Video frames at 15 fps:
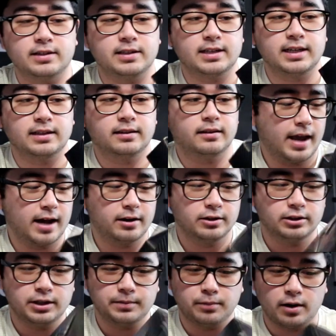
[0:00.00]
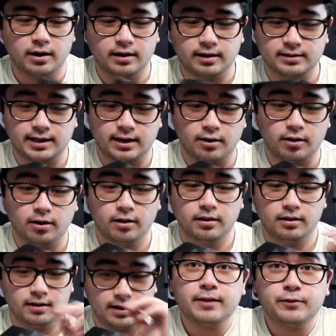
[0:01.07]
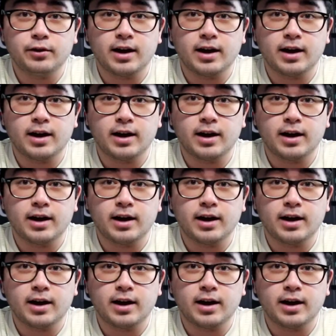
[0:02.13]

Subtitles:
seen NRG products at all,